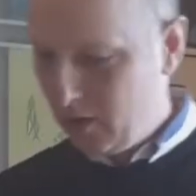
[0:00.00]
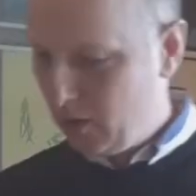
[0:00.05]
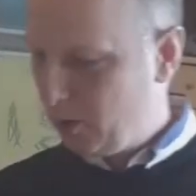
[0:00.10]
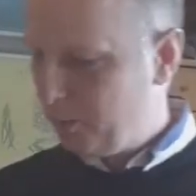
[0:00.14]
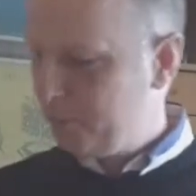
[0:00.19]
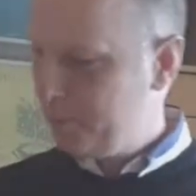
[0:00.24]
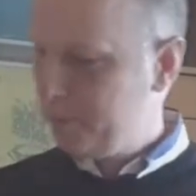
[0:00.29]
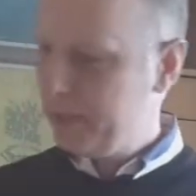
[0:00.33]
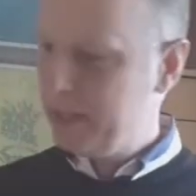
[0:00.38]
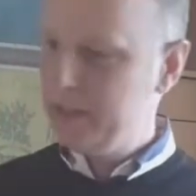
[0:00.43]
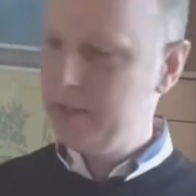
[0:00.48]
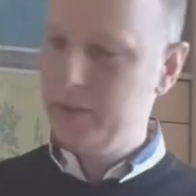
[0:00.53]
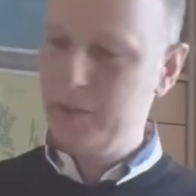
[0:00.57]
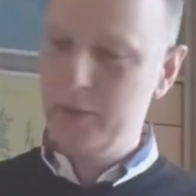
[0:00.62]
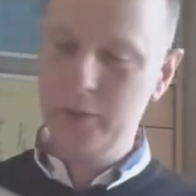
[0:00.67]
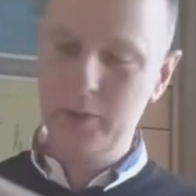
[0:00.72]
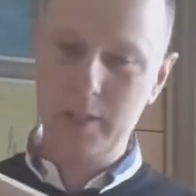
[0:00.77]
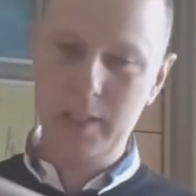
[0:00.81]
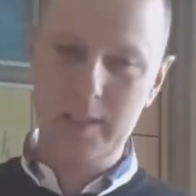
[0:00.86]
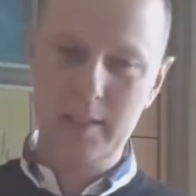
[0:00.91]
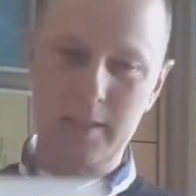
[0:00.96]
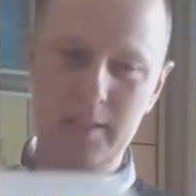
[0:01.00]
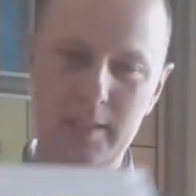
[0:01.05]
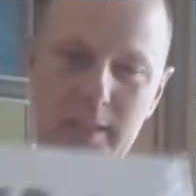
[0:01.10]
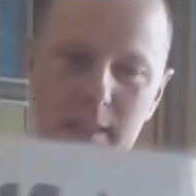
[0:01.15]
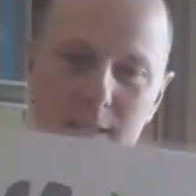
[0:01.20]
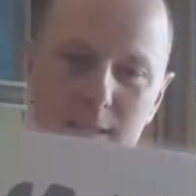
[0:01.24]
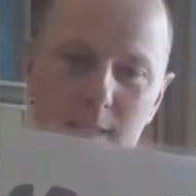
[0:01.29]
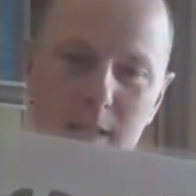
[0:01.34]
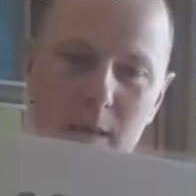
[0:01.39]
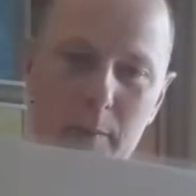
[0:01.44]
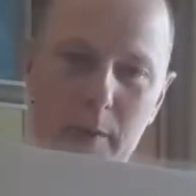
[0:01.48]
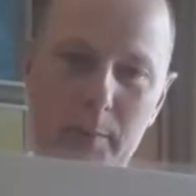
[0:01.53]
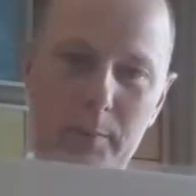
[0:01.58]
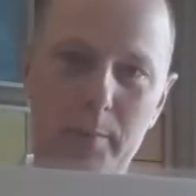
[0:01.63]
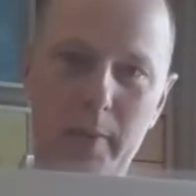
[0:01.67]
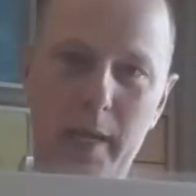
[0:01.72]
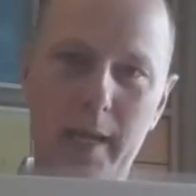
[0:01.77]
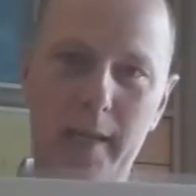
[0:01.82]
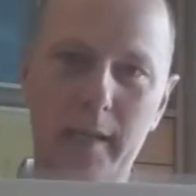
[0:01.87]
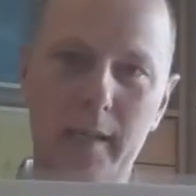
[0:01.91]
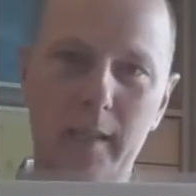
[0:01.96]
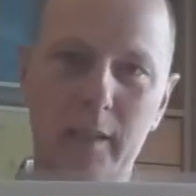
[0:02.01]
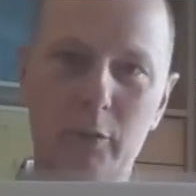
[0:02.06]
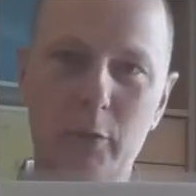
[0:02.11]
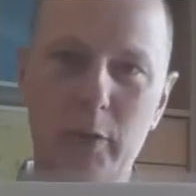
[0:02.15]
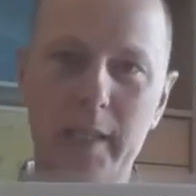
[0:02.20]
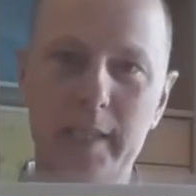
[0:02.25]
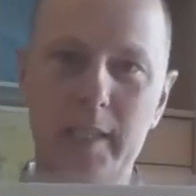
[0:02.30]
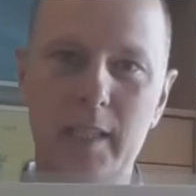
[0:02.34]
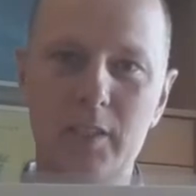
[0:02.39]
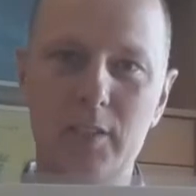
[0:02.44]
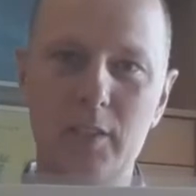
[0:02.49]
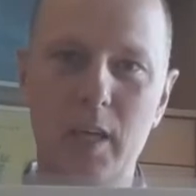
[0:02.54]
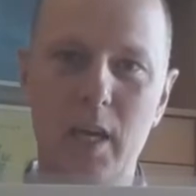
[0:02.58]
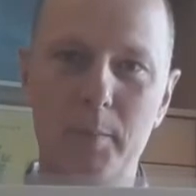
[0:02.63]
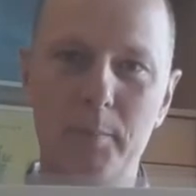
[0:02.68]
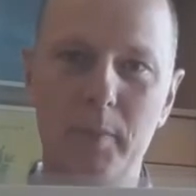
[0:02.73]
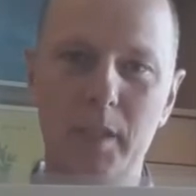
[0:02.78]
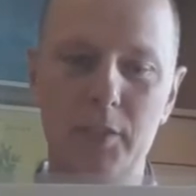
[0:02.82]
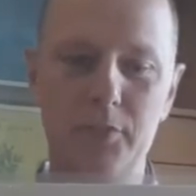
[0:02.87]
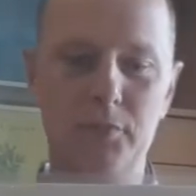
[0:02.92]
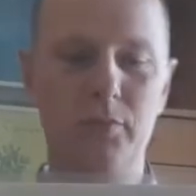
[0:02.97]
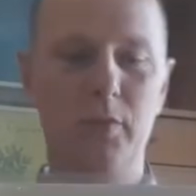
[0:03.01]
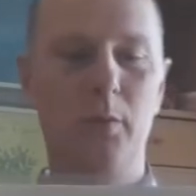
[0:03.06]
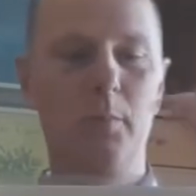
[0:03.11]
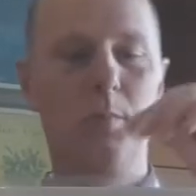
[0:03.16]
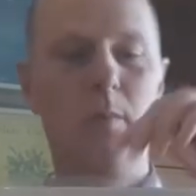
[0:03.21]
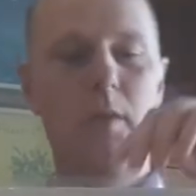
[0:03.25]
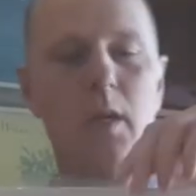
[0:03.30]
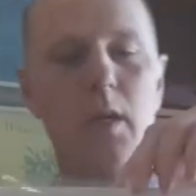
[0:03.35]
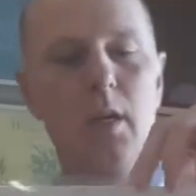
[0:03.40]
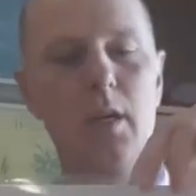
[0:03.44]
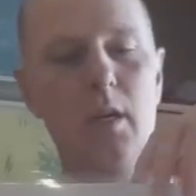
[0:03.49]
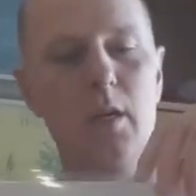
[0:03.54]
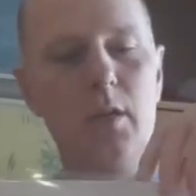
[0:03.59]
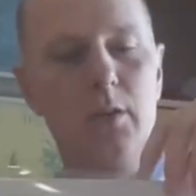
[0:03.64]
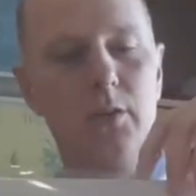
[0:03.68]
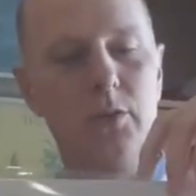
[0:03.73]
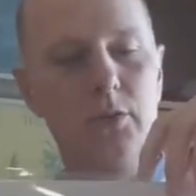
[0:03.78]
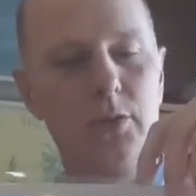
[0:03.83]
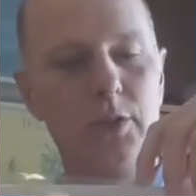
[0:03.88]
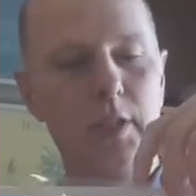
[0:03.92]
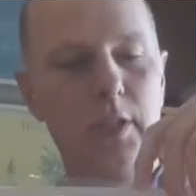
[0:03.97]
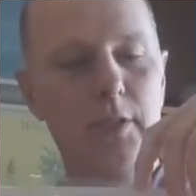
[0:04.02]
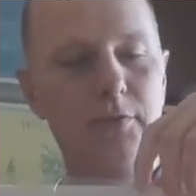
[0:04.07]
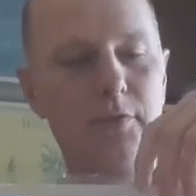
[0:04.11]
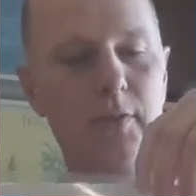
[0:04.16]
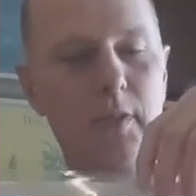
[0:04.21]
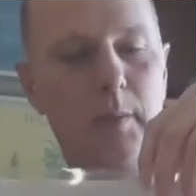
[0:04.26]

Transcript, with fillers: opinion, you can see it coming back. And a great example is from Yussef